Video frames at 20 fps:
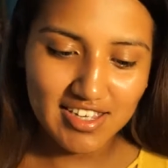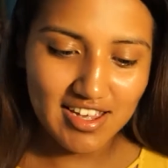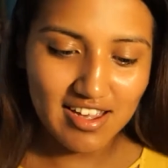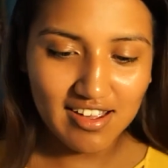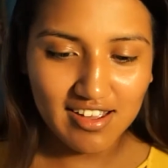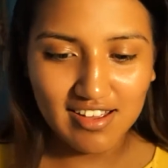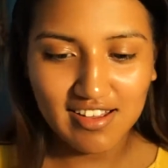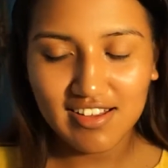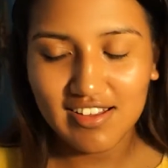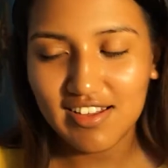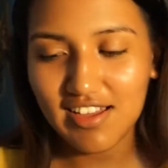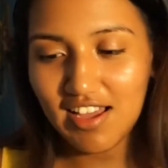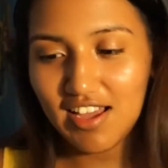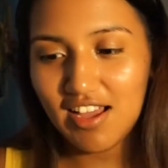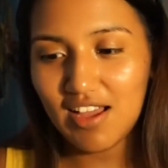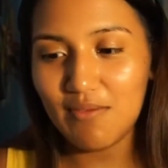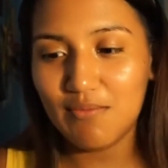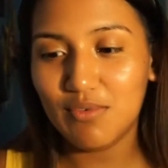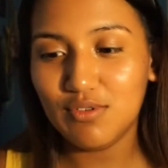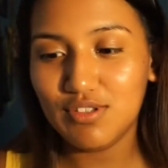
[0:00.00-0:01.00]
yeah I
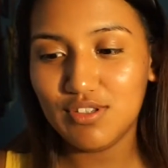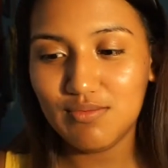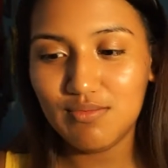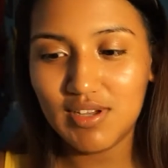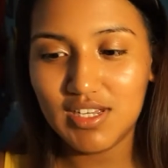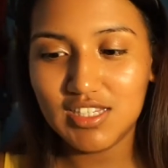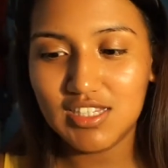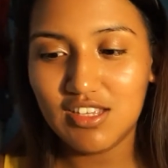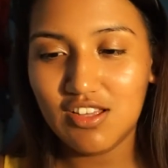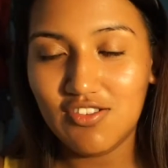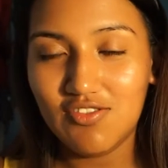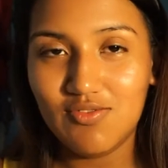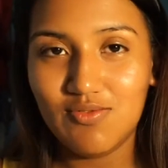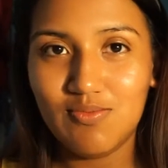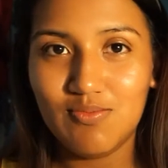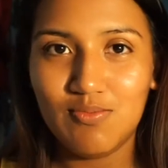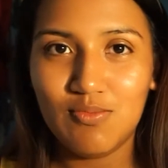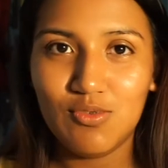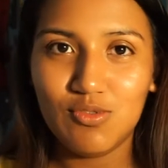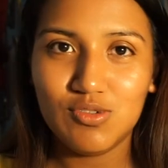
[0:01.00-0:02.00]
got most of my stuff
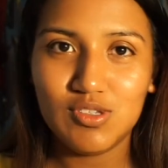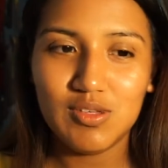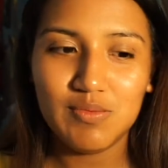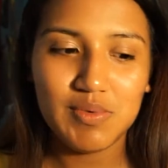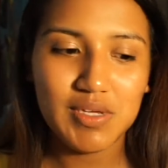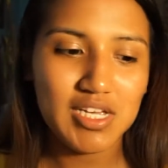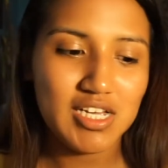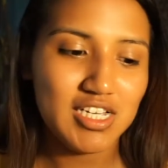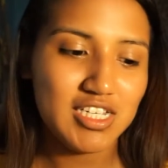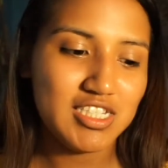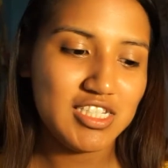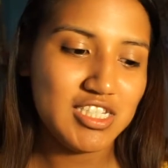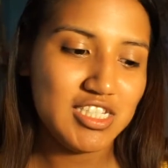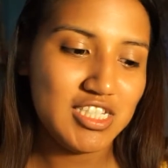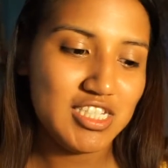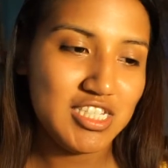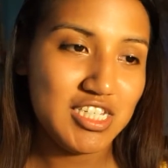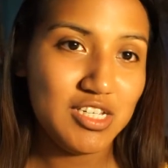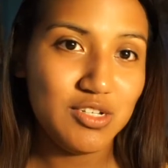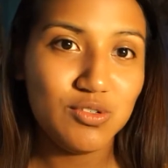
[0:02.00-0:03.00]
mostly because
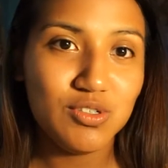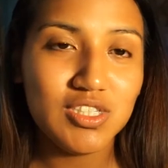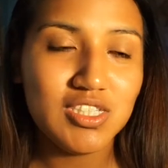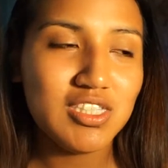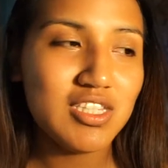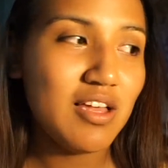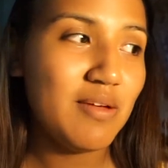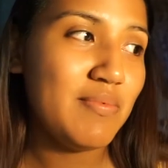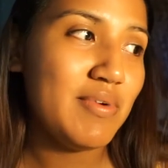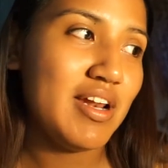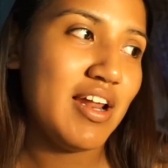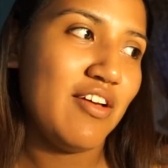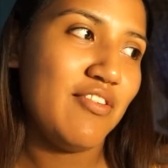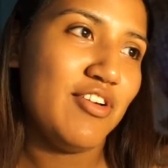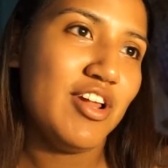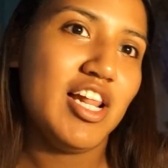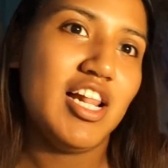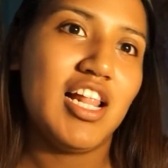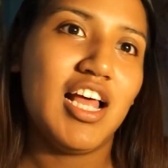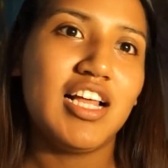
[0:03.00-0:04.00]
she uses them and I
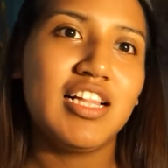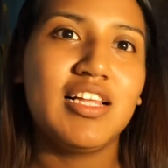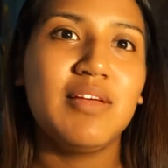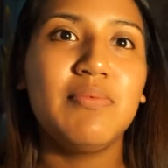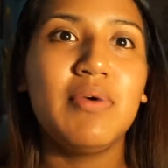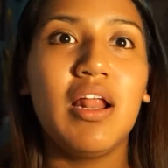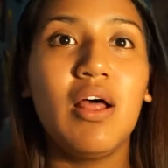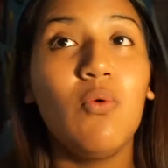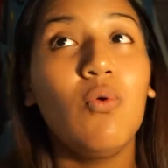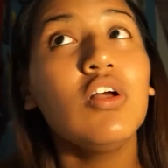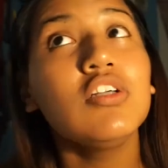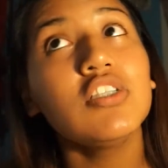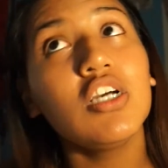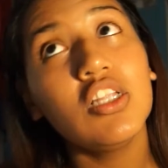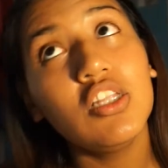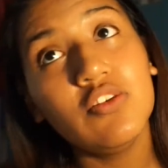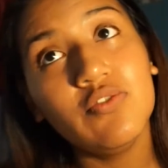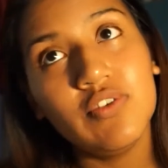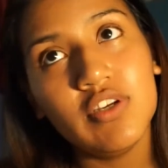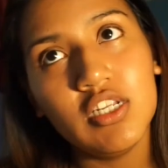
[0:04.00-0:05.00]
really like them and I watch
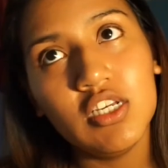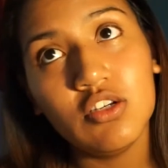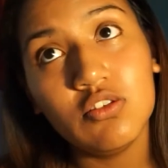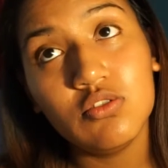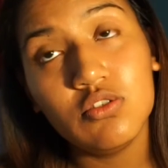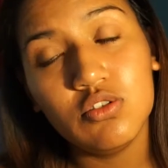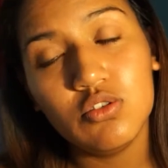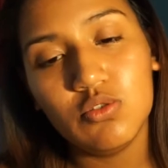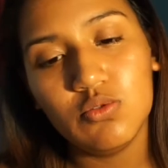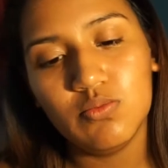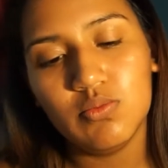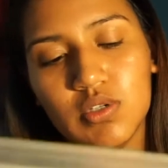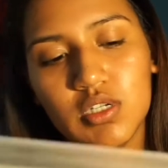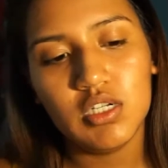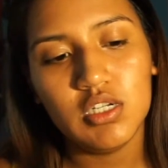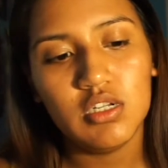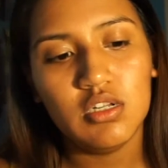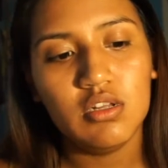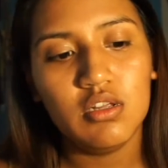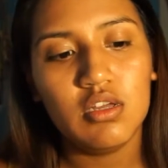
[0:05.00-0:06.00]
other videos too but
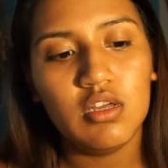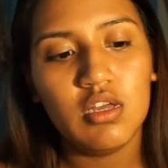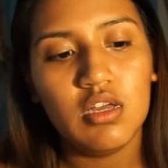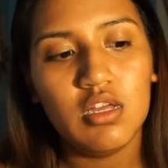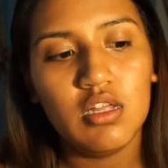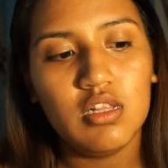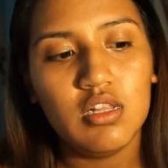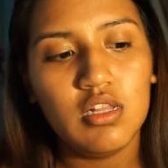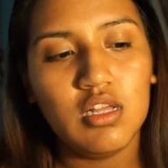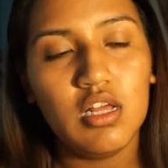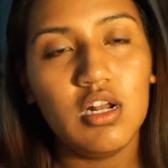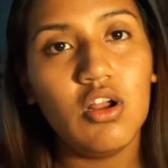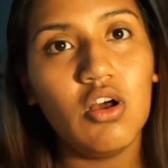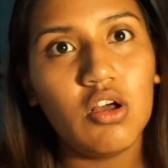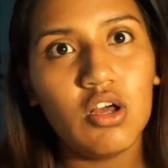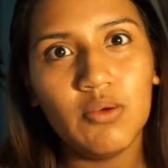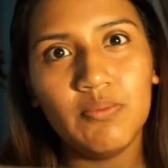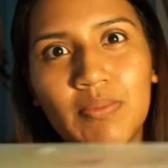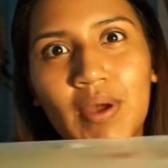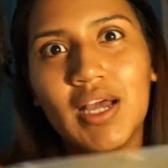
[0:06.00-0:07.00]
it all
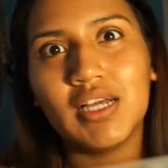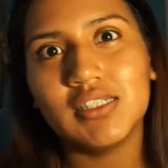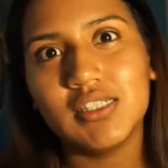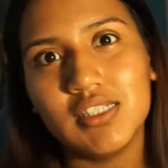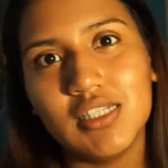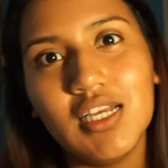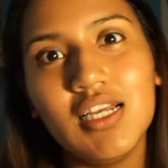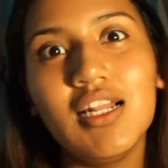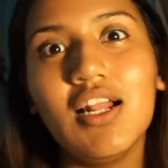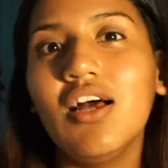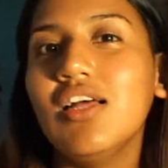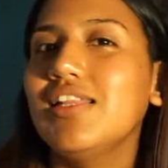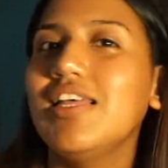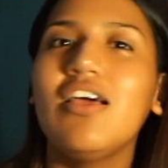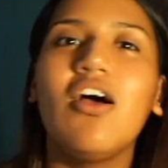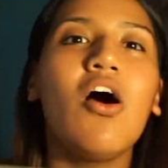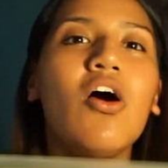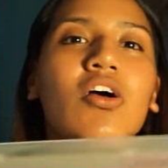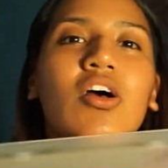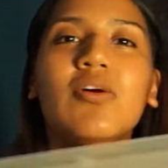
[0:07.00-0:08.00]
come back it,
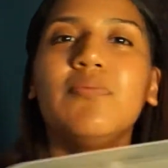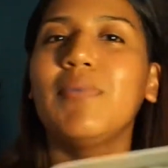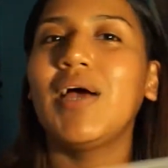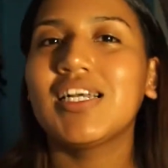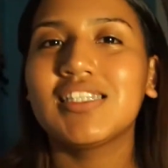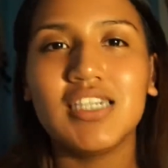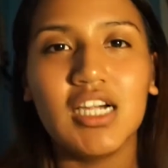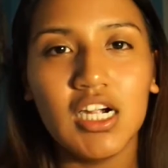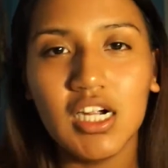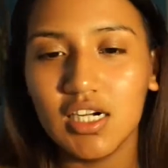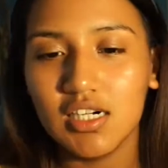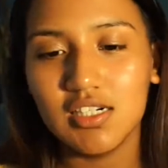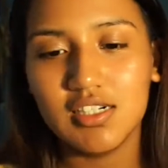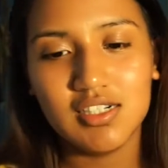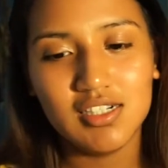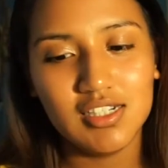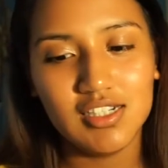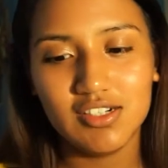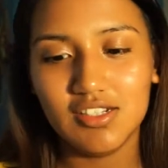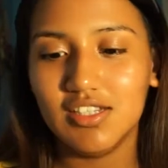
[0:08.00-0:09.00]
they all come back to her
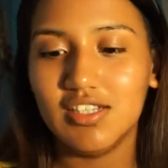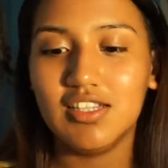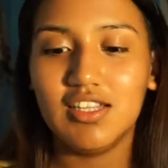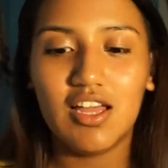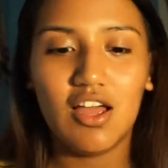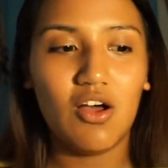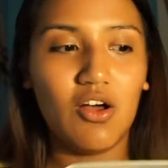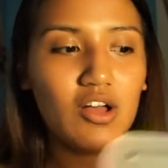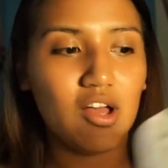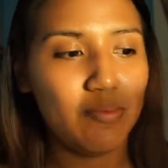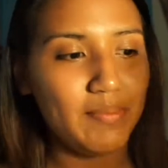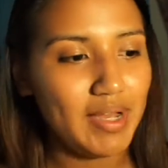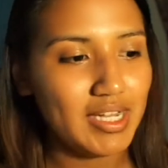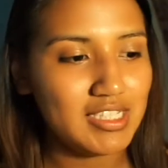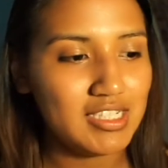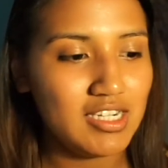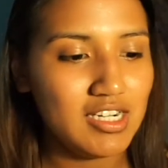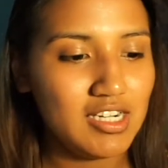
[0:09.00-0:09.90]
literally they all come back to